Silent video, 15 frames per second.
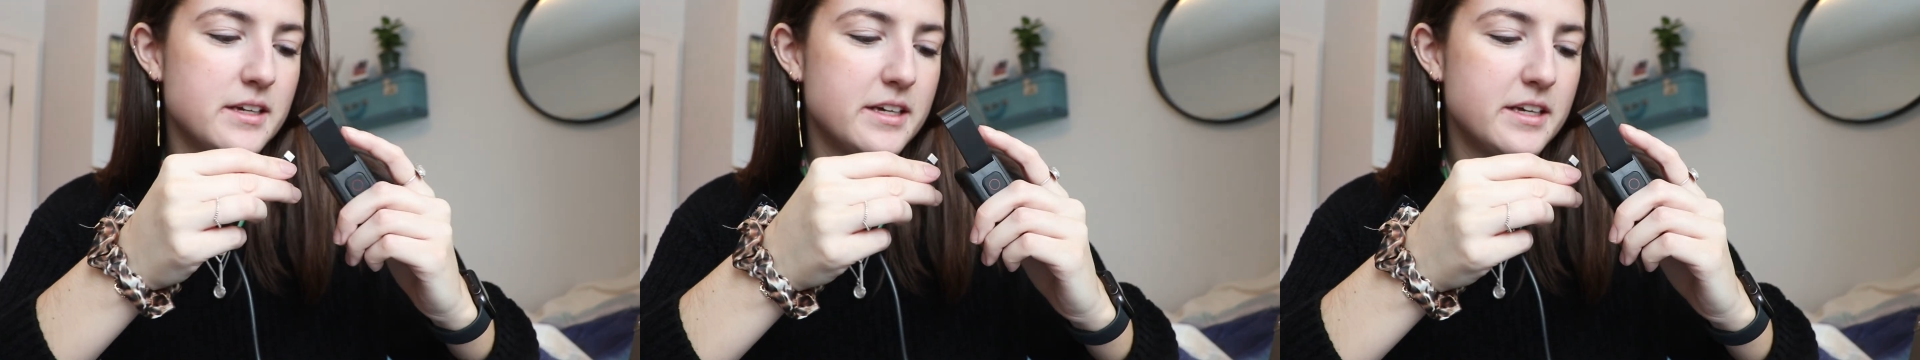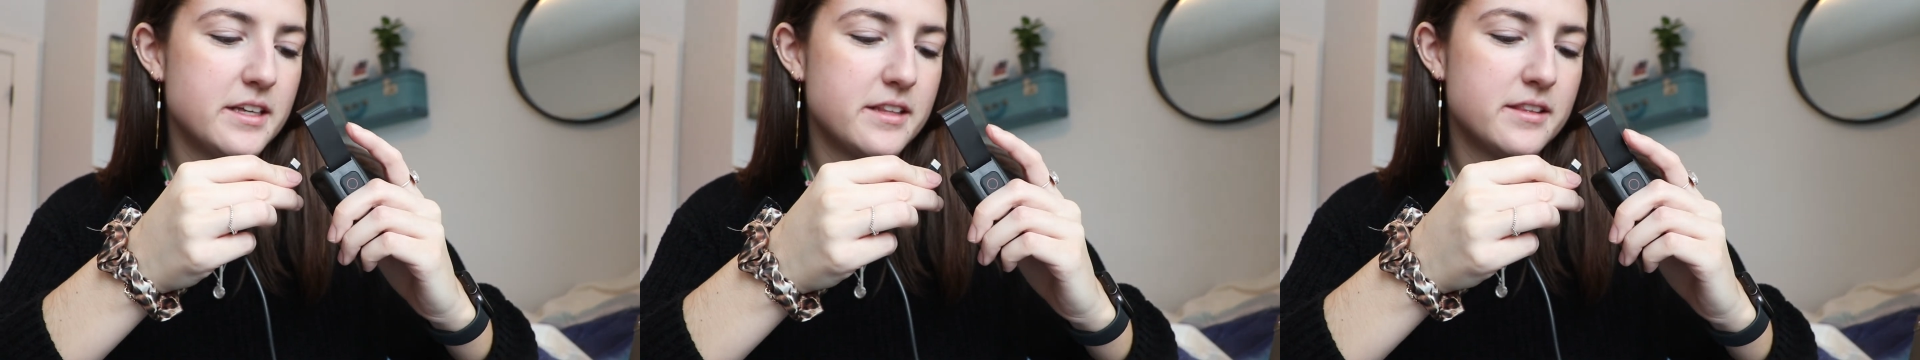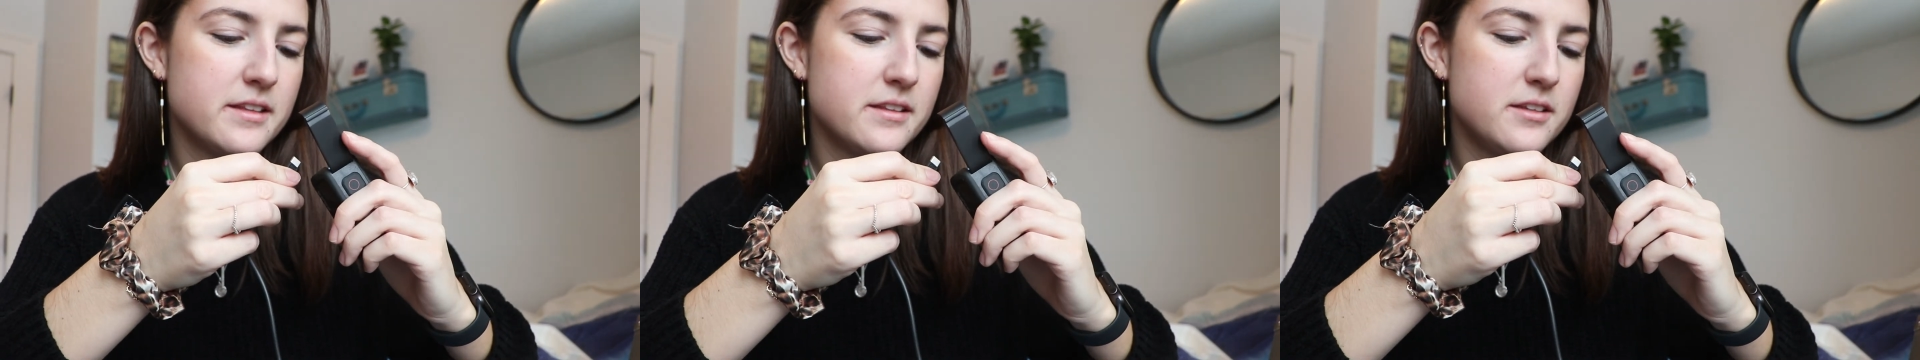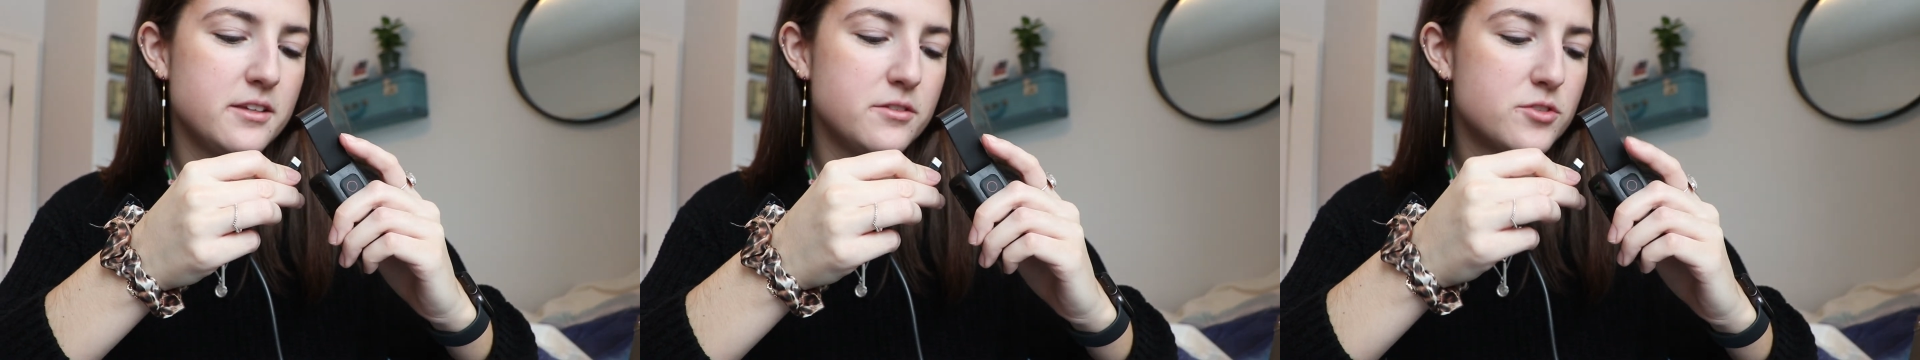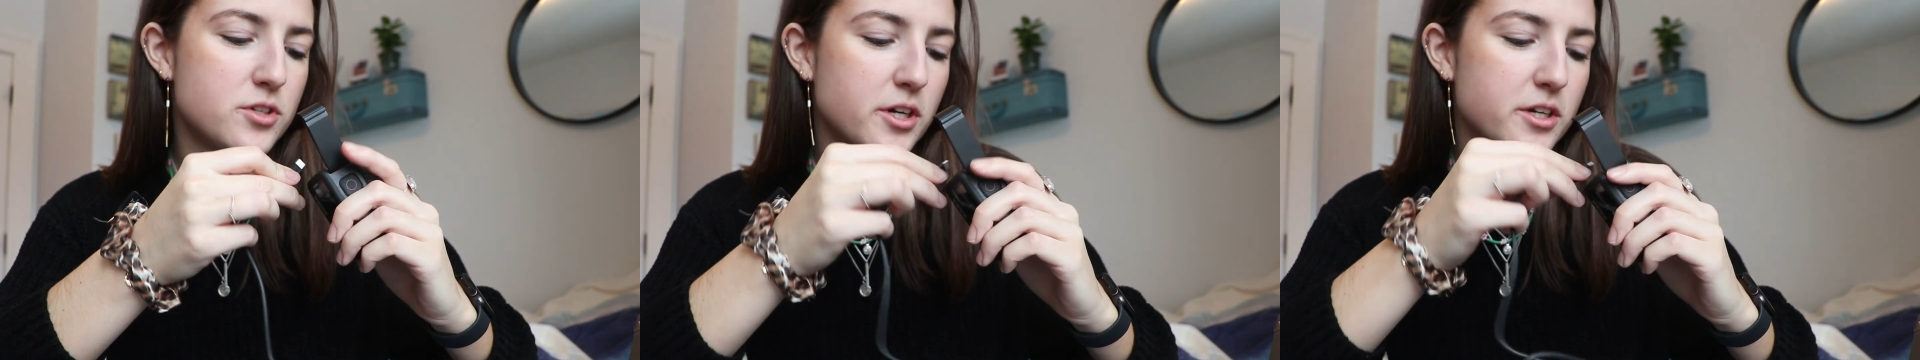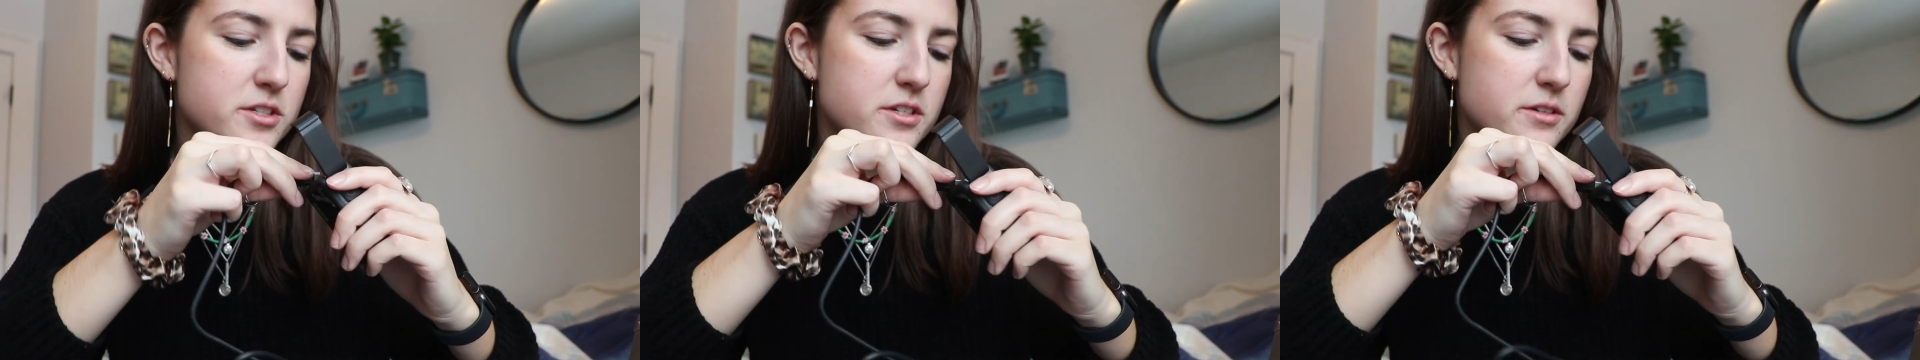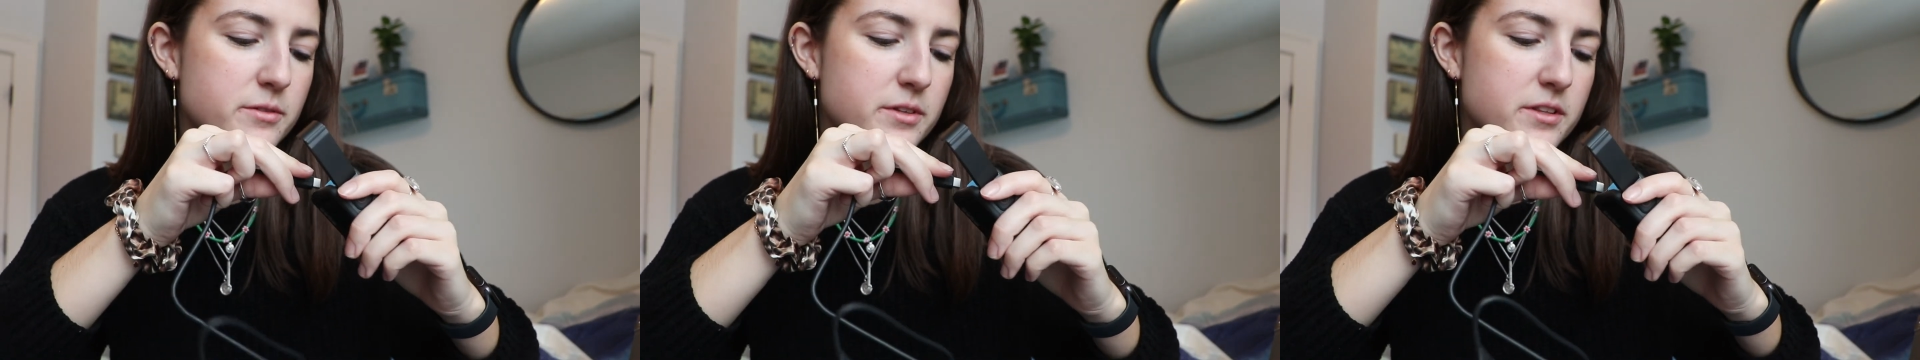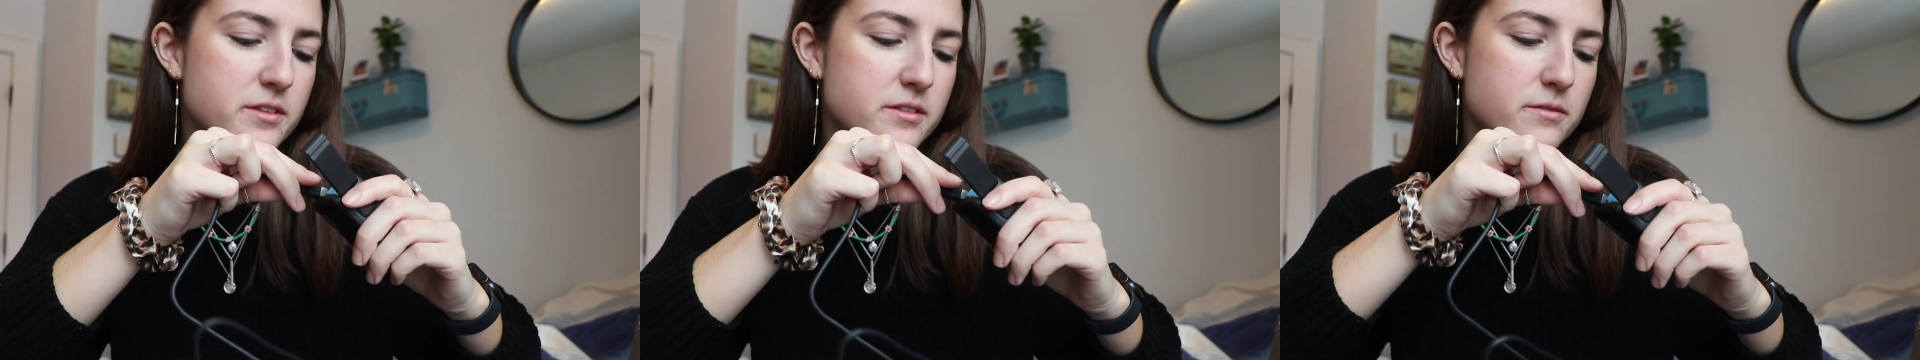and you charge it
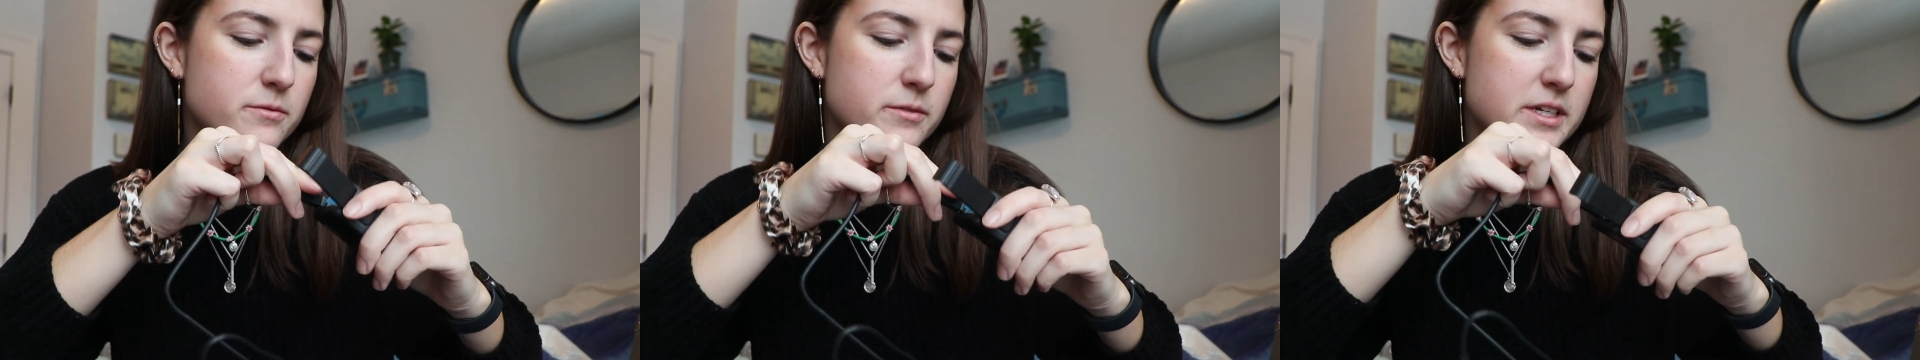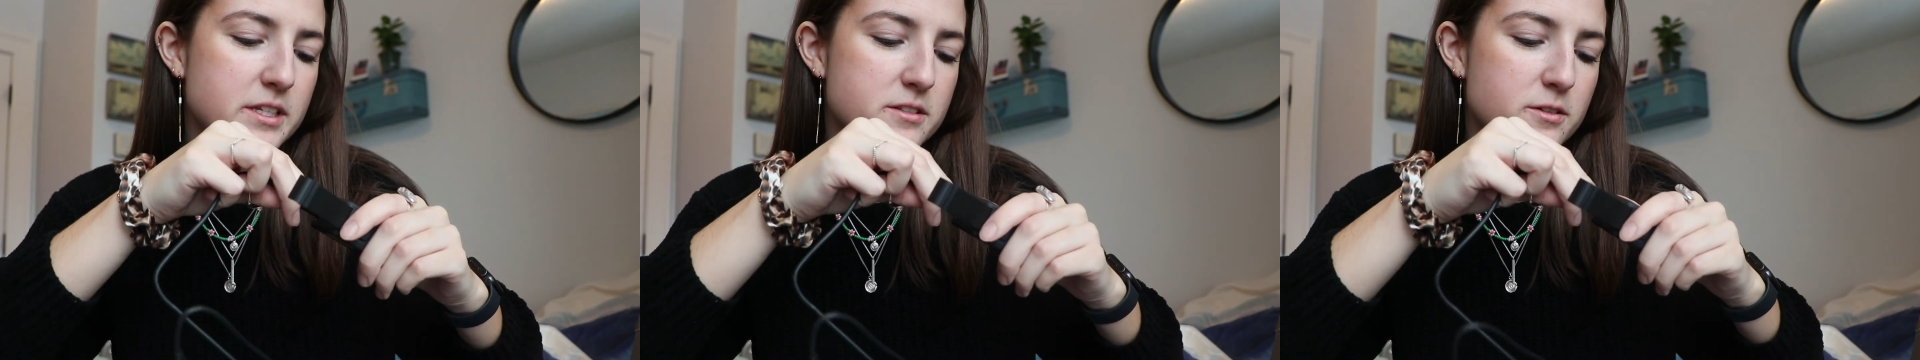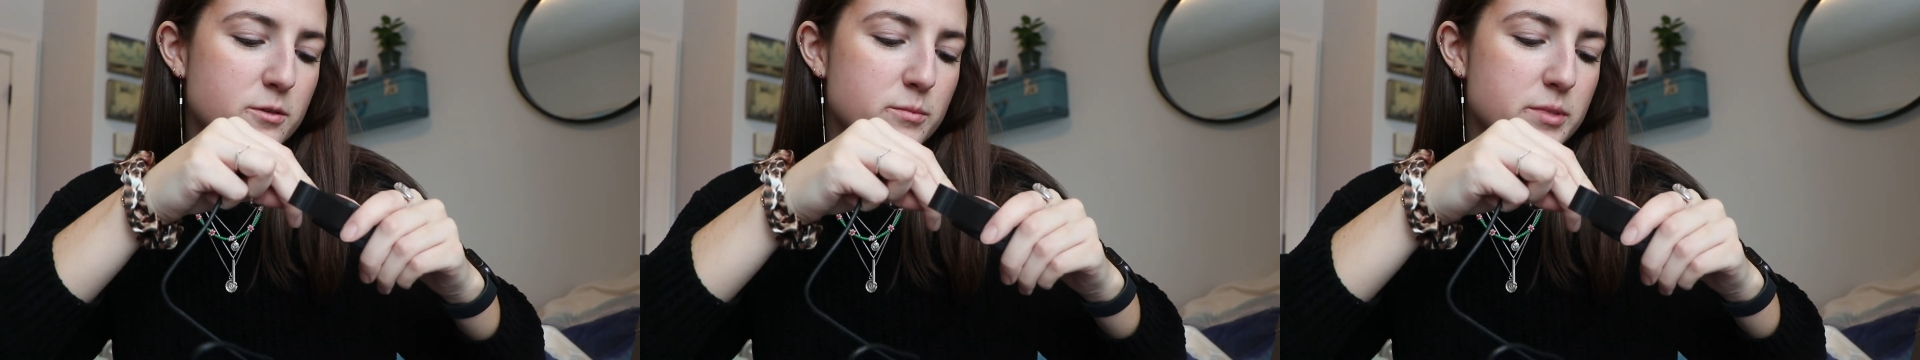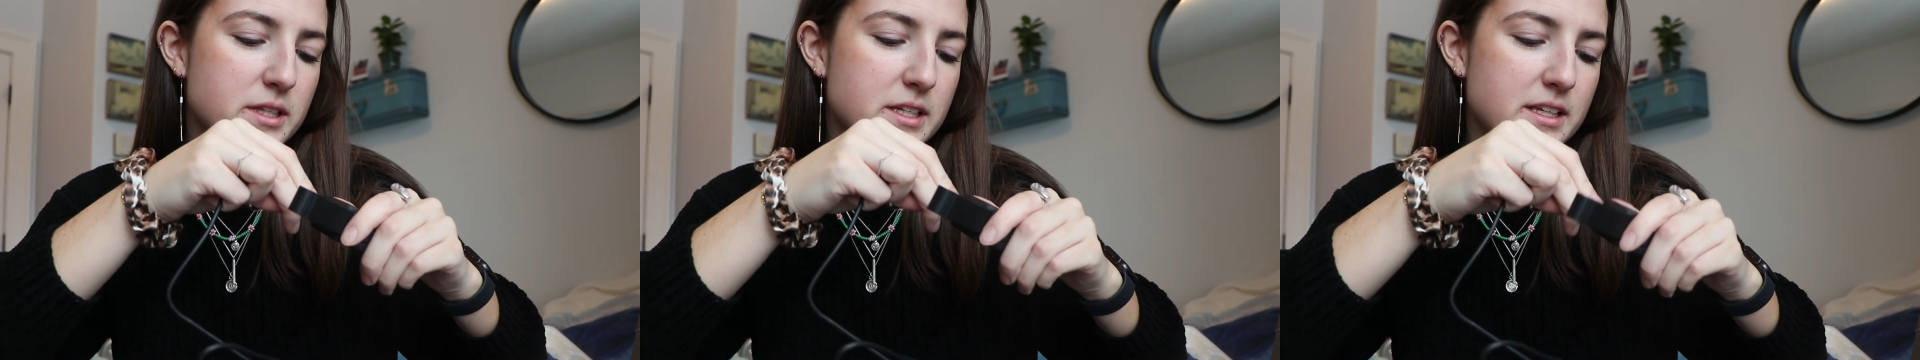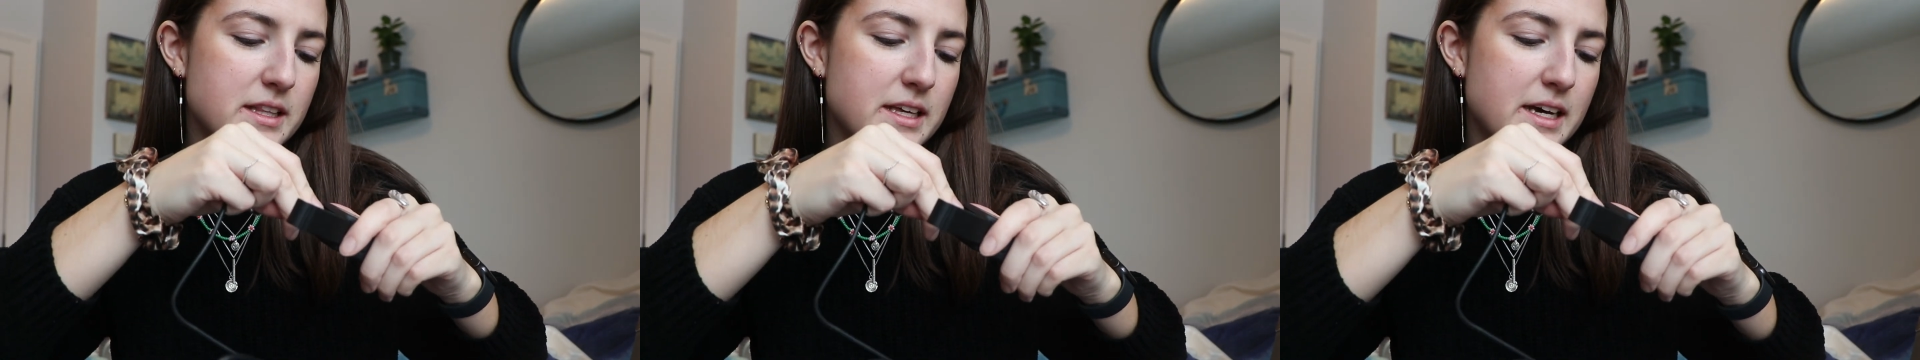with when it's open like